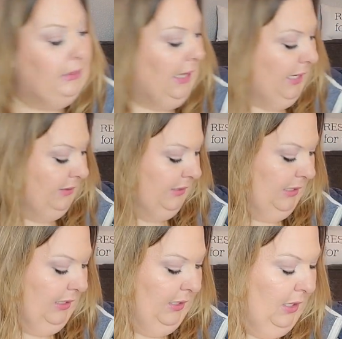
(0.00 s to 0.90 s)
Last
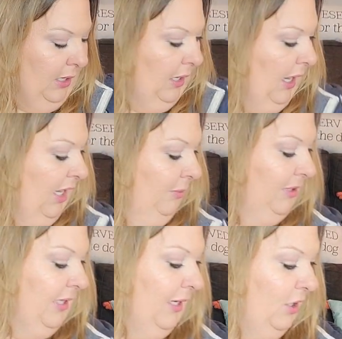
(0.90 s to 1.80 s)
thing I'm
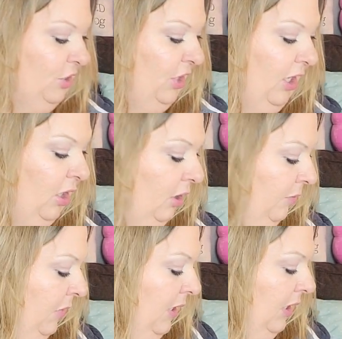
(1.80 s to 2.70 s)
excited to share
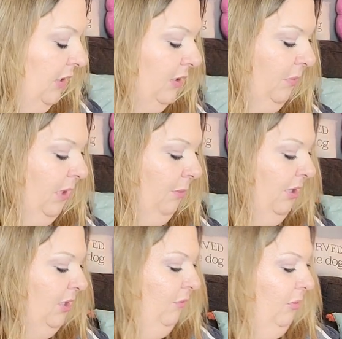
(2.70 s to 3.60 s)
is something I
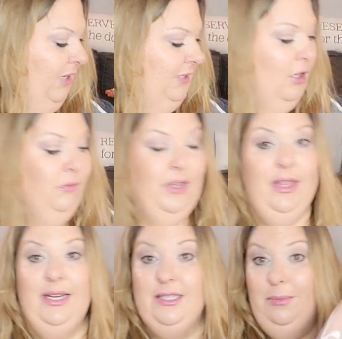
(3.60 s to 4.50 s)
picked up for myself,
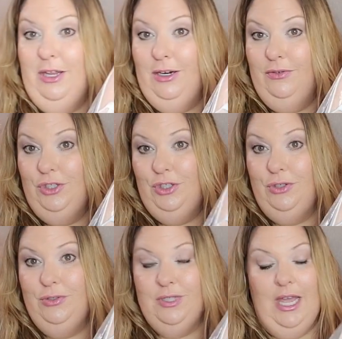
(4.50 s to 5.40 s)
and that is a pair of
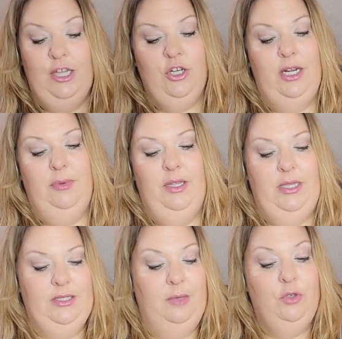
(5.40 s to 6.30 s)
shoes. I tried to
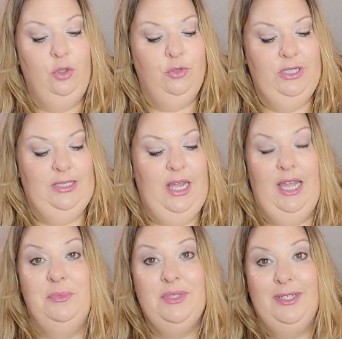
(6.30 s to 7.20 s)
pick these up numerous
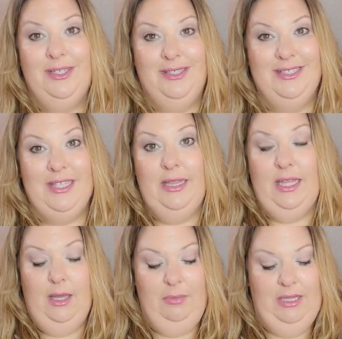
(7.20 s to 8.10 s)
times in hauls, and
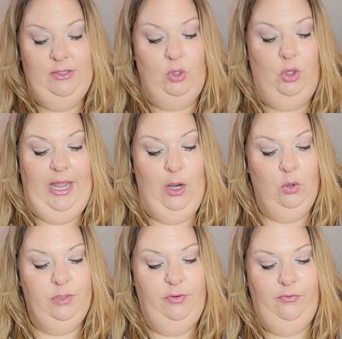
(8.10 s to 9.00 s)
they kept being sold
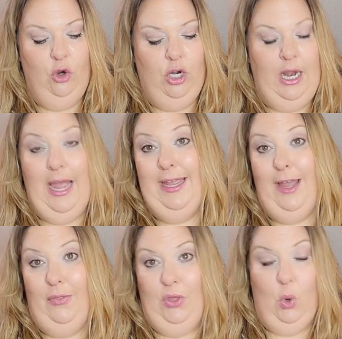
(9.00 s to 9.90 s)
out before I
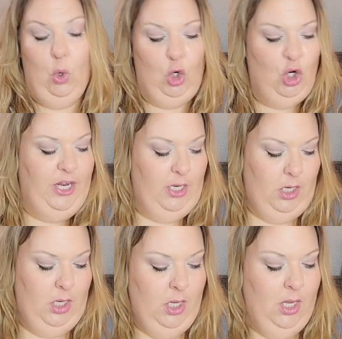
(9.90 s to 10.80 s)
got the order
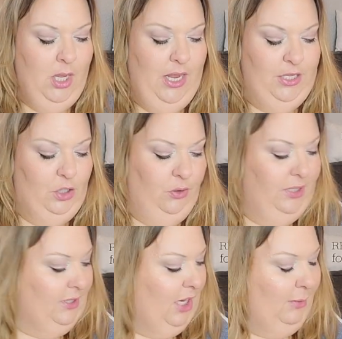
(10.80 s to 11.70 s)
in. And so
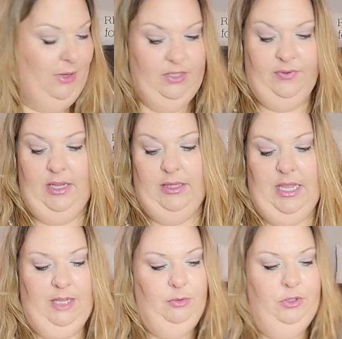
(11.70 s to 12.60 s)
this time I was
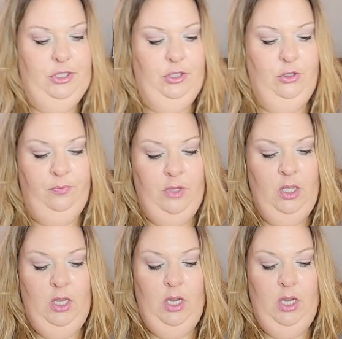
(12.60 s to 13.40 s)
finally able to.